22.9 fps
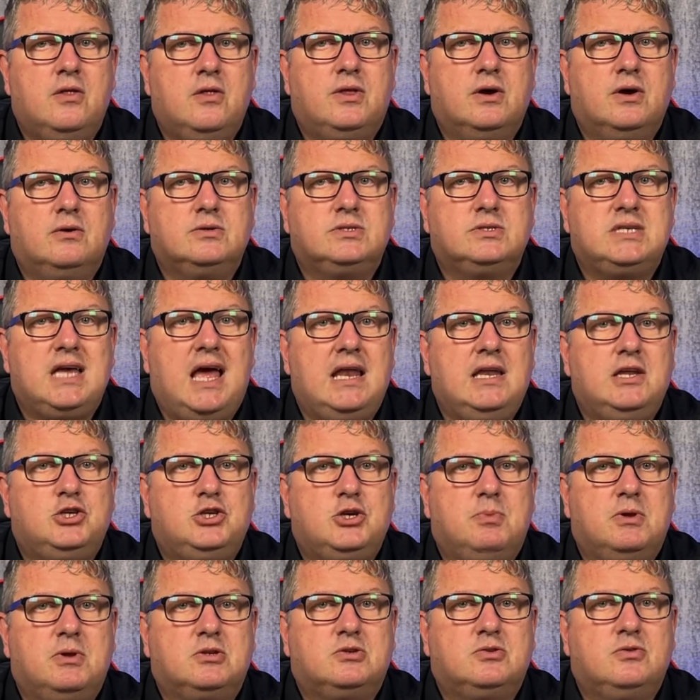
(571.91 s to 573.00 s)
Those
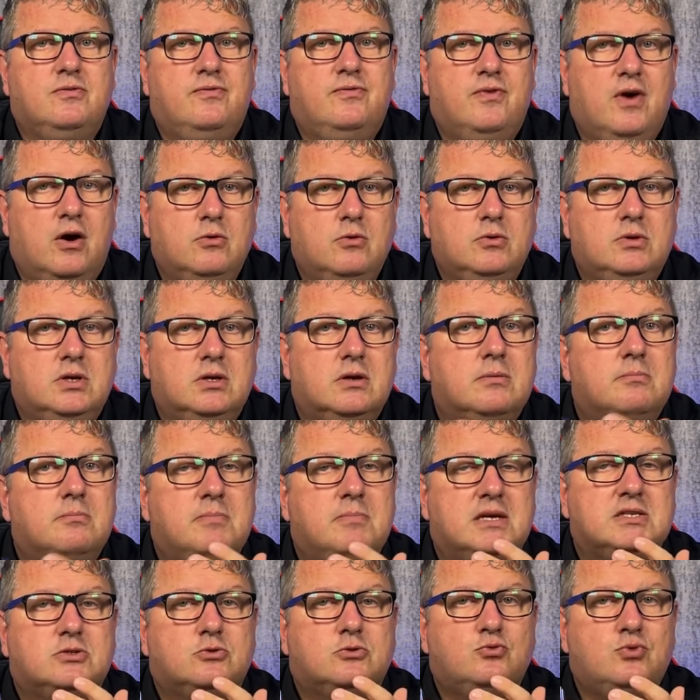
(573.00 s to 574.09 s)
eligible to vote
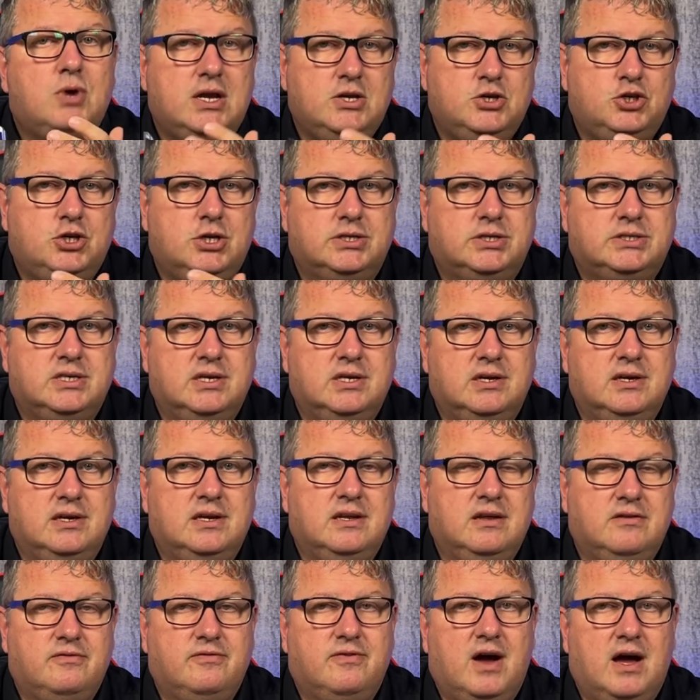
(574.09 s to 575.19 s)
must register in
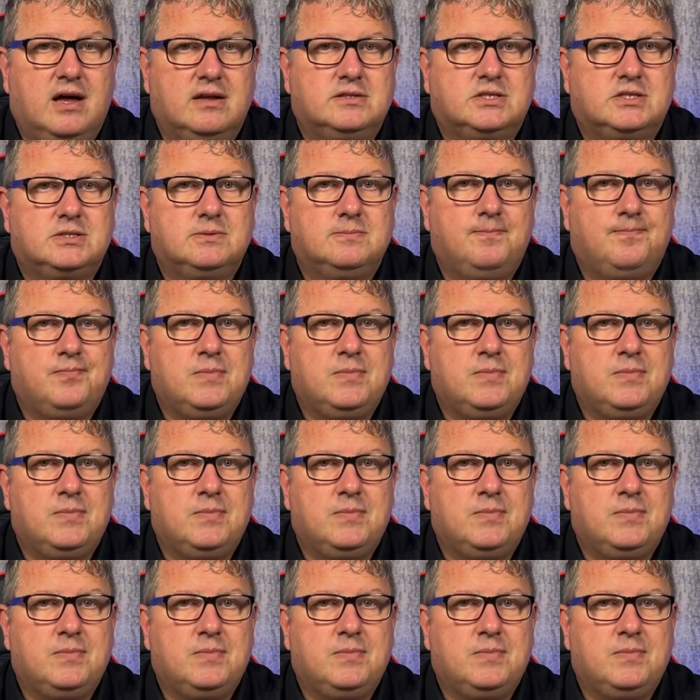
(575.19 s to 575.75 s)
advance.